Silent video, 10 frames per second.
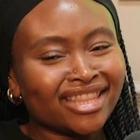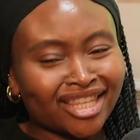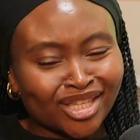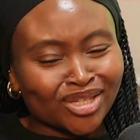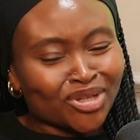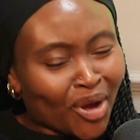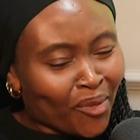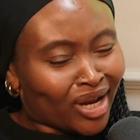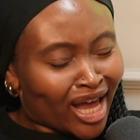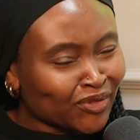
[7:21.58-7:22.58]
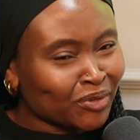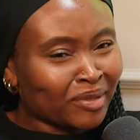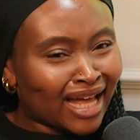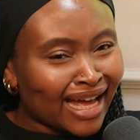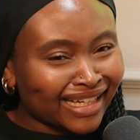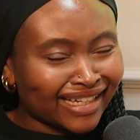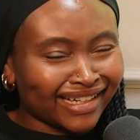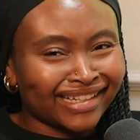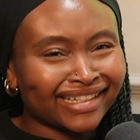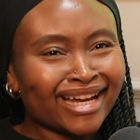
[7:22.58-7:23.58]
this is not what life should be like.
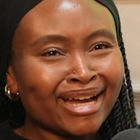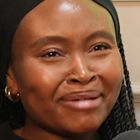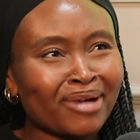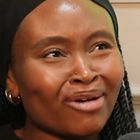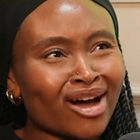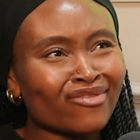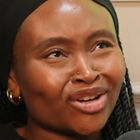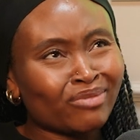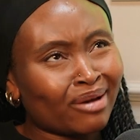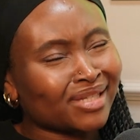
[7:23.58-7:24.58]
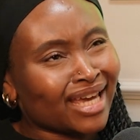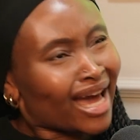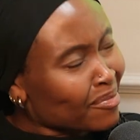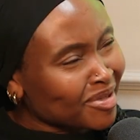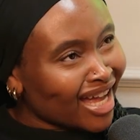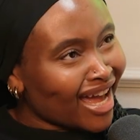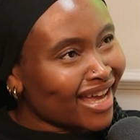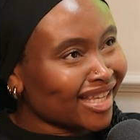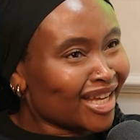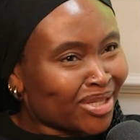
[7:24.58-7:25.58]
My Wi-Fi should be able to get
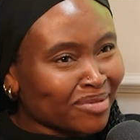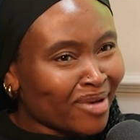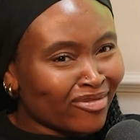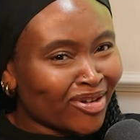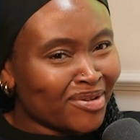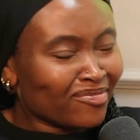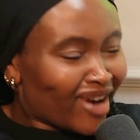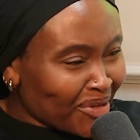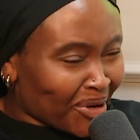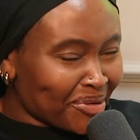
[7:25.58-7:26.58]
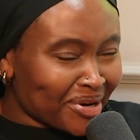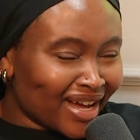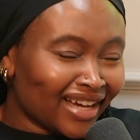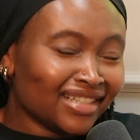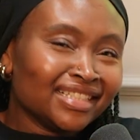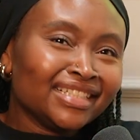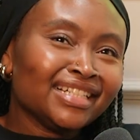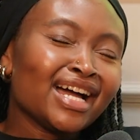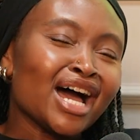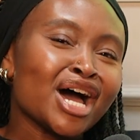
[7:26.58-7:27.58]
upstairs, into my room, round the corner.
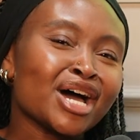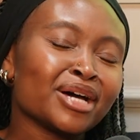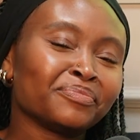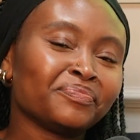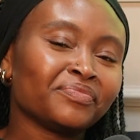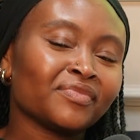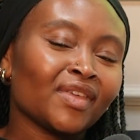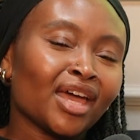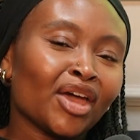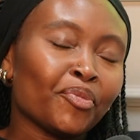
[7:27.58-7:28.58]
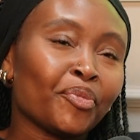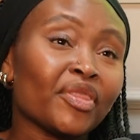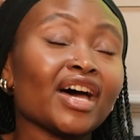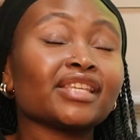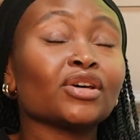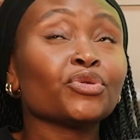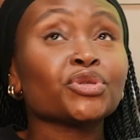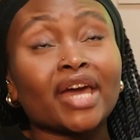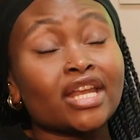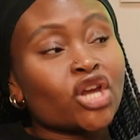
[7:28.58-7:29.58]
But that is also,
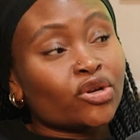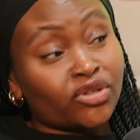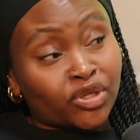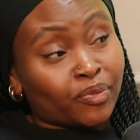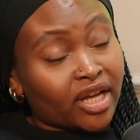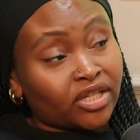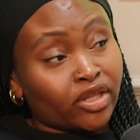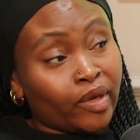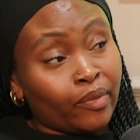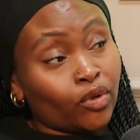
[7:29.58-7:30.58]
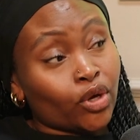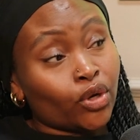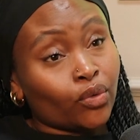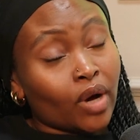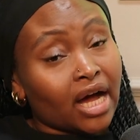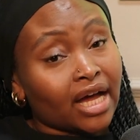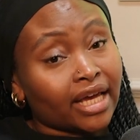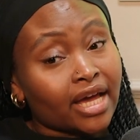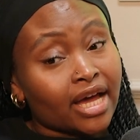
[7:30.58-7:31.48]
again, no disrespect to the people who I